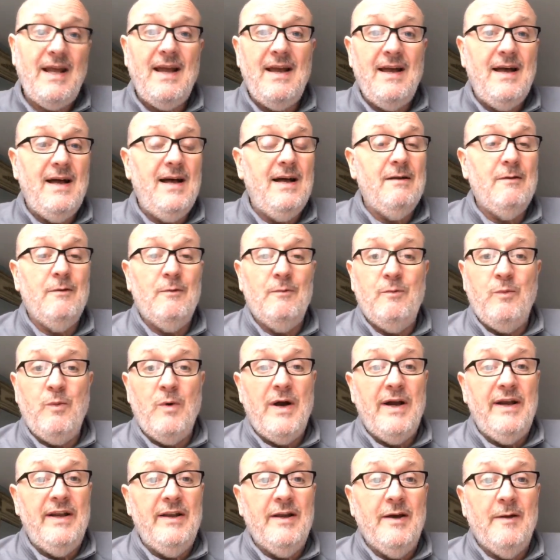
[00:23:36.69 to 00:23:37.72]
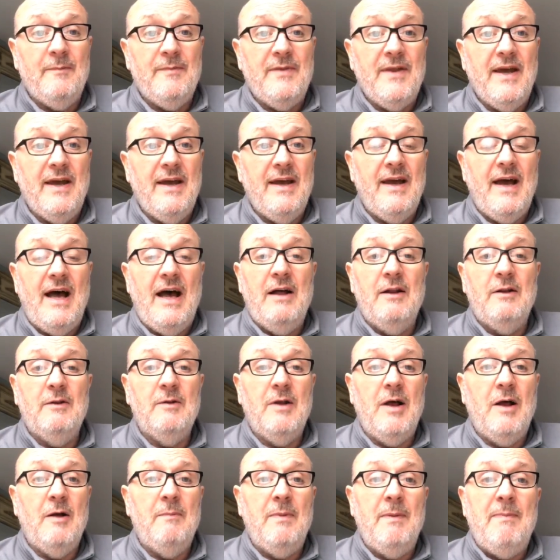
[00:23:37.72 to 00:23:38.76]
I'll wind up there.
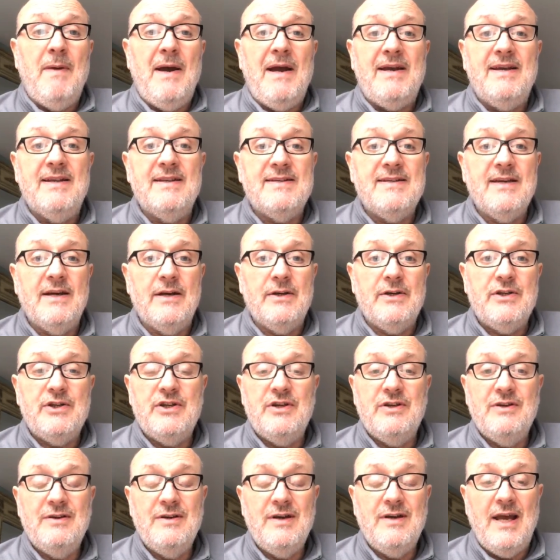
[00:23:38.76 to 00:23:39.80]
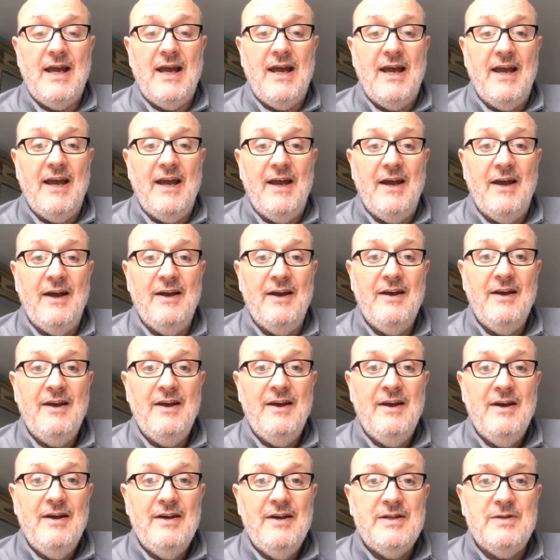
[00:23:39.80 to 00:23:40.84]
I'll be back in touch
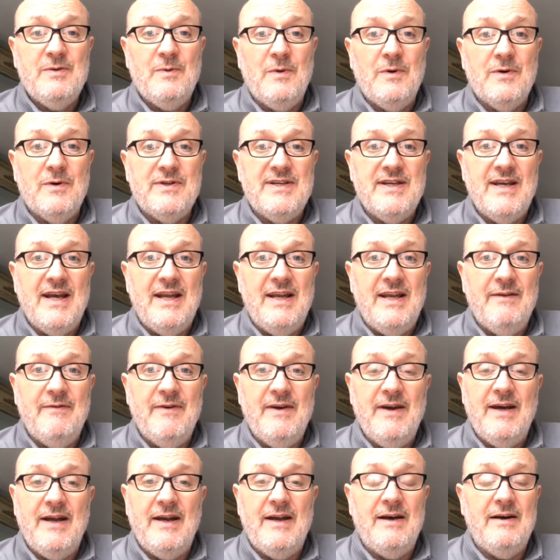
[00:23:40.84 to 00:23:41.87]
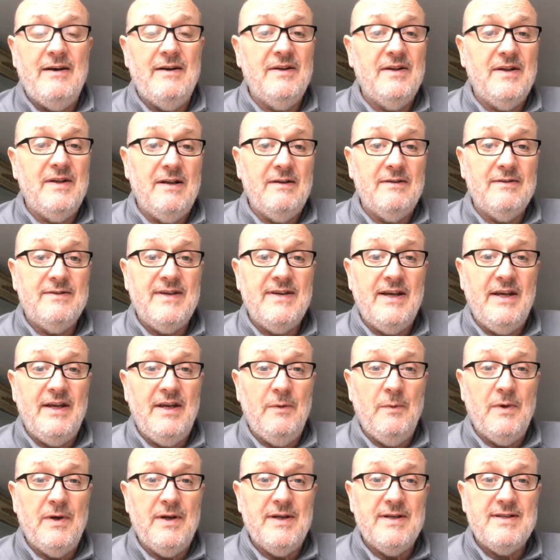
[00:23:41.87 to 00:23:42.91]
towards the end of it, and I'll tell
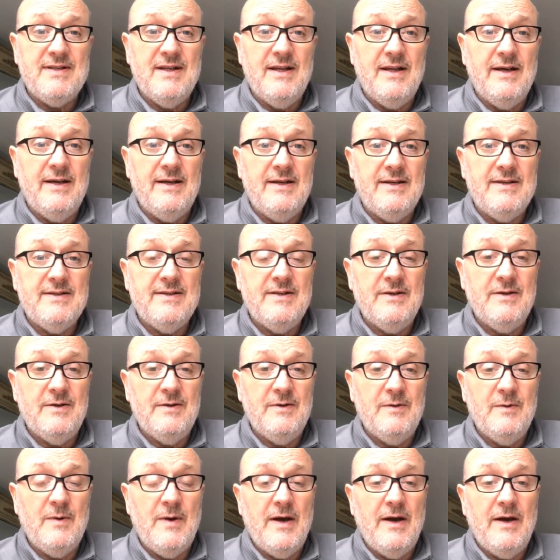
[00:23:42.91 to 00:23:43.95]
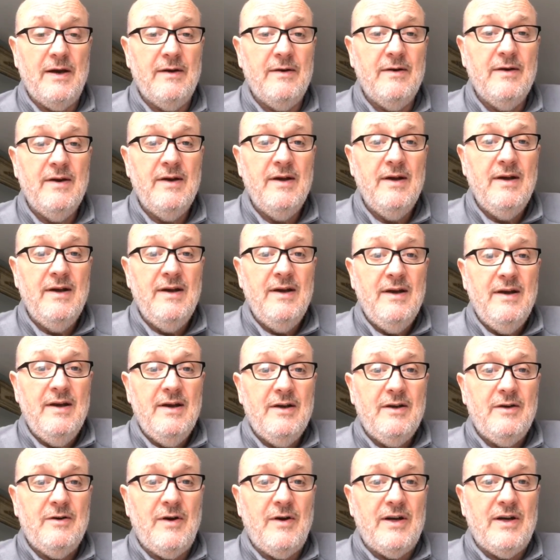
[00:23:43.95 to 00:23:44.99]
you what it's like to
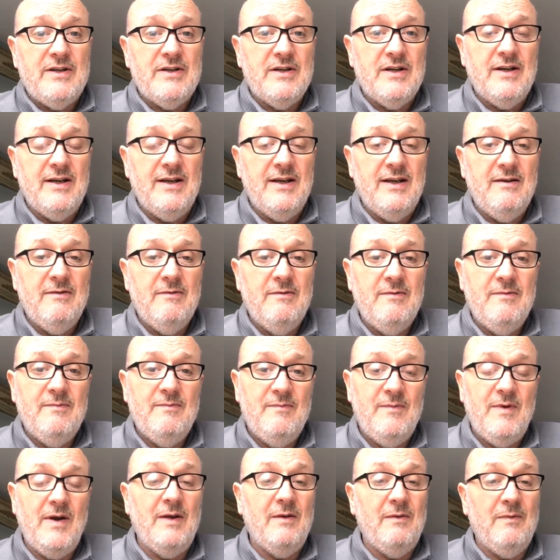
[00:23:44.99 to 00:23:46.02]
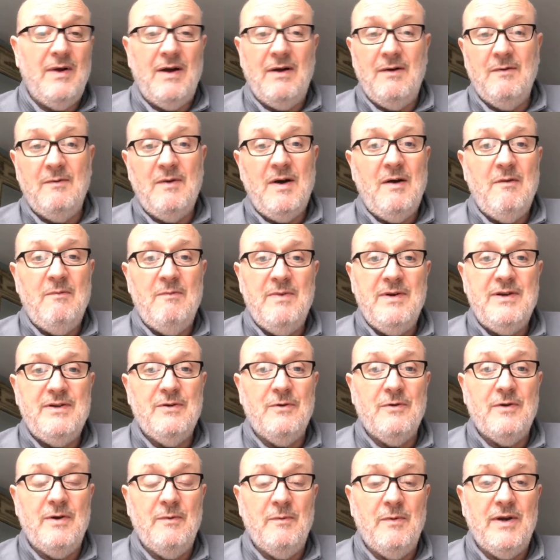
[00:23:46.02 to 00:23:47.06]
gradually. Well, I'll be
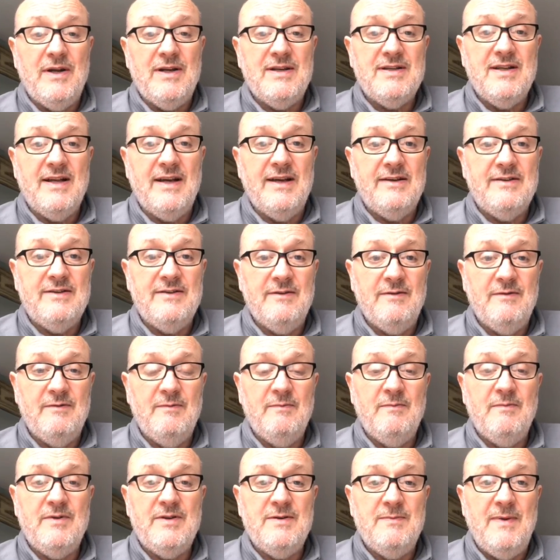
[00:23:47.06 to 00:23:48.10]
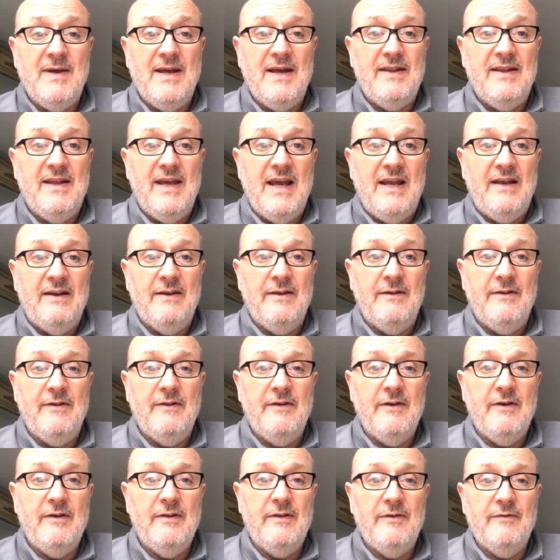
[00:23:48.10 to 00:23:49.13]
talking what it's like to be at the end
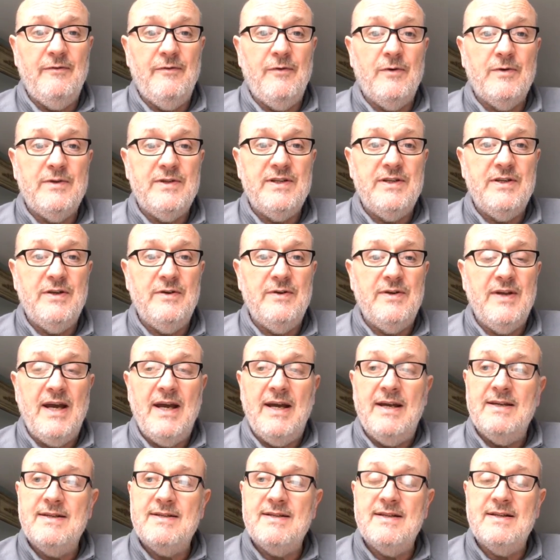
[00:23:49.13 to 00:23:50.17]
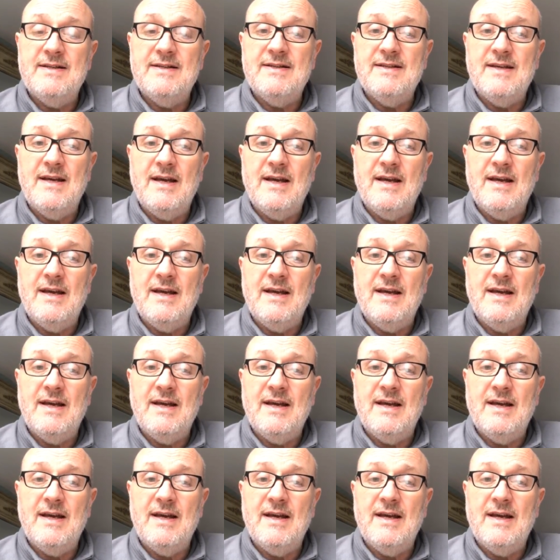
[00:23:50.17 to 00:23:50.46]
of the 42 days, and